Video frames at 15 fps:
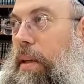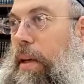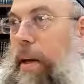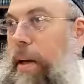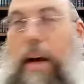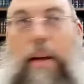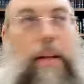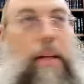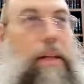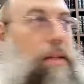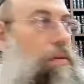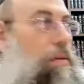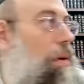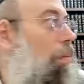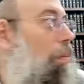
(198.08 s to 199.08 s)
And now that he's
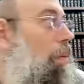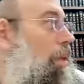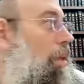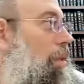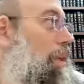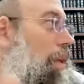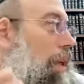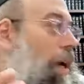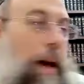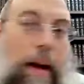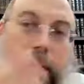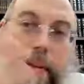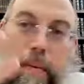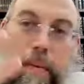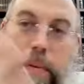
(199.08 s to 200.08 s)
screaming, it's like, yeah,
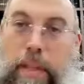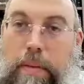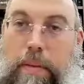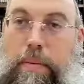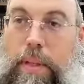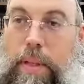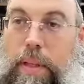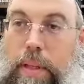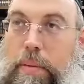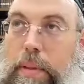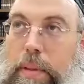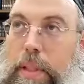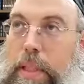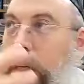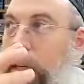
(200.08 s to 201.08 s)
afterwards, everyone
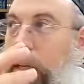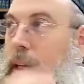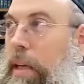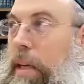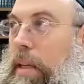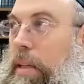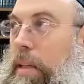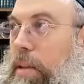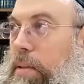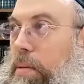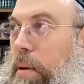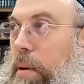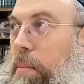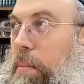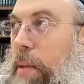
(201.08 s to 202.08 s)
always, uh, they start
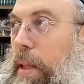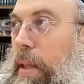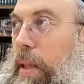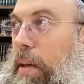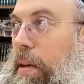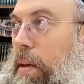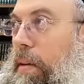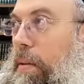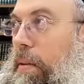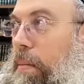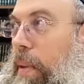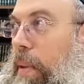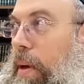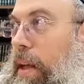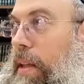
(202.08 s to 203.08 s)
screaming later.
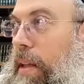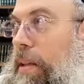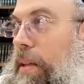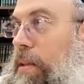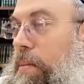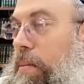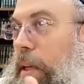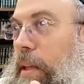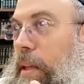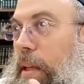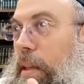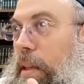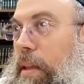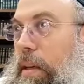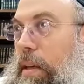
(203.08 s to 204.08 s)
But that doesn't mean
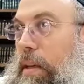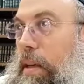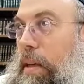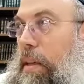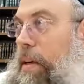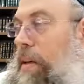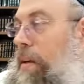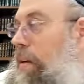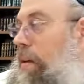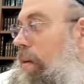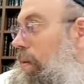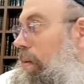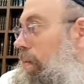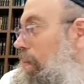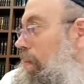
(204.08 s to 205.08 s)
that they, uh,
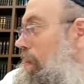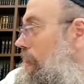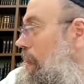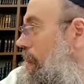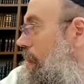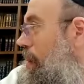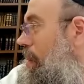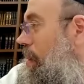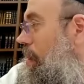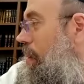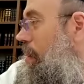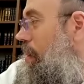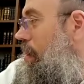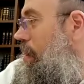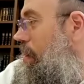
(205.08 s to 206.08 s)

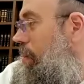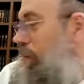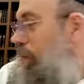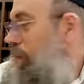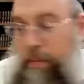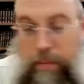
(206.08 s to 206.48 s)
you know,